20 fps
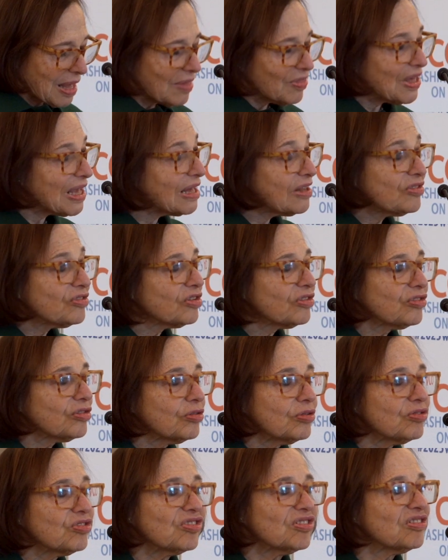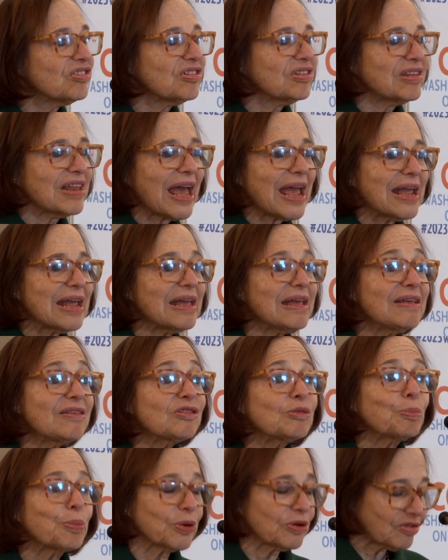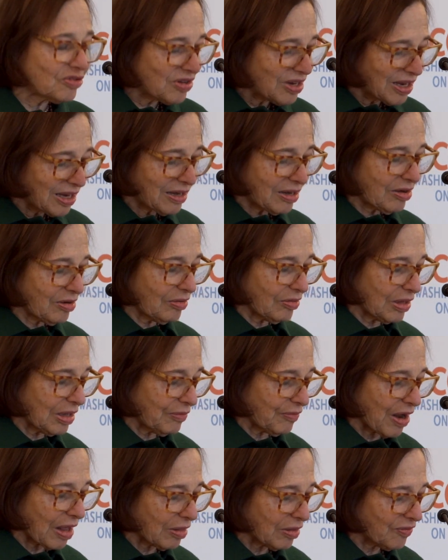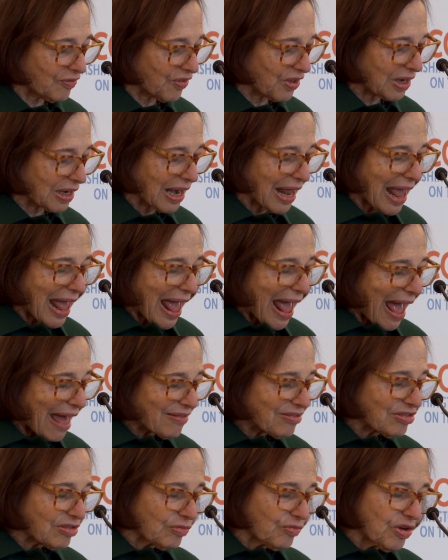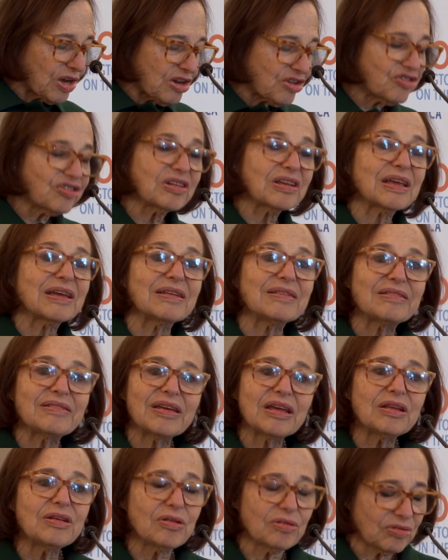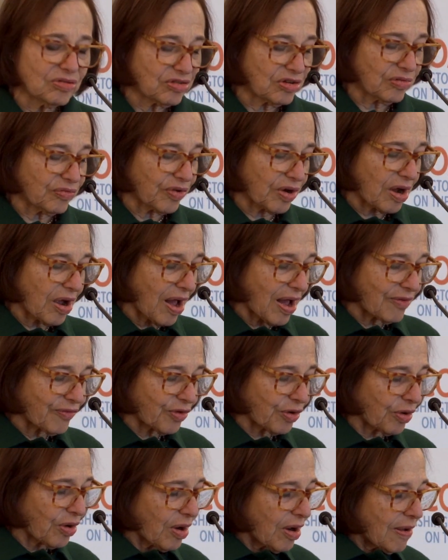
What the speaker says: The institution today is particularly relevant as the region continues to recover